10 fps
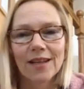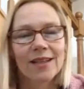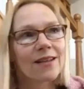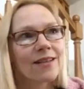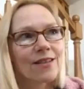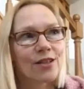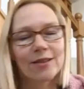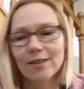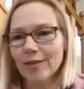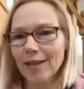a nice new
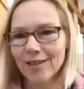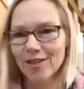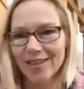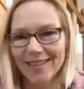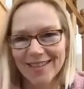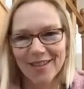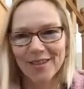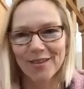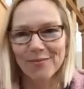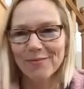little gadget to